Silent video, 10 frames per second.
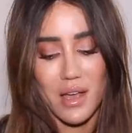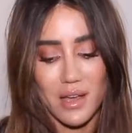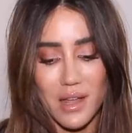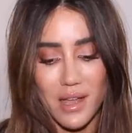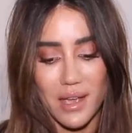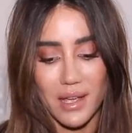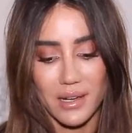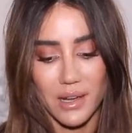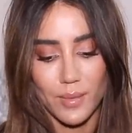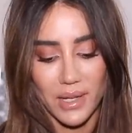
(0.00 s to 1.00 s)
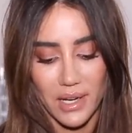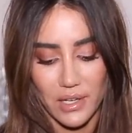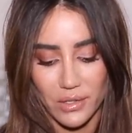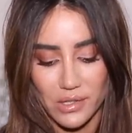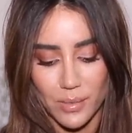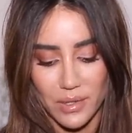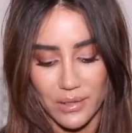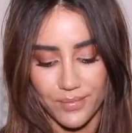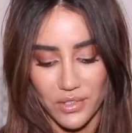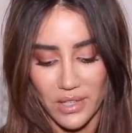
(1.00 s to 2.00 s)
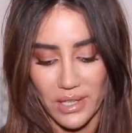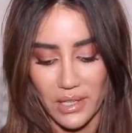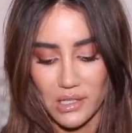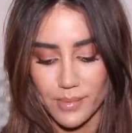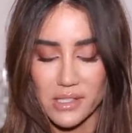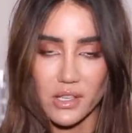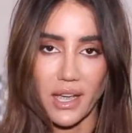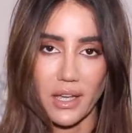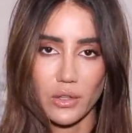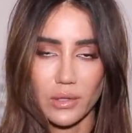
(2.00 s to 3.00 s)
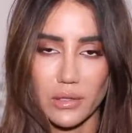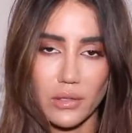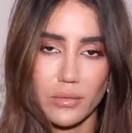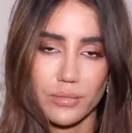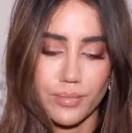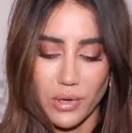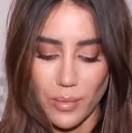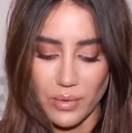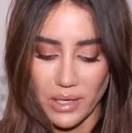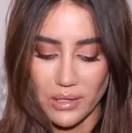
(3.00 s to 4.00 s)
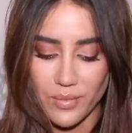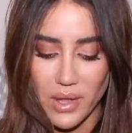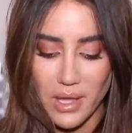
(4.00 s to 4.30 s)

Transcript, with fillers: honey, you know, my hair looks a bit ridiculous, but it's okay. You'll put up with it.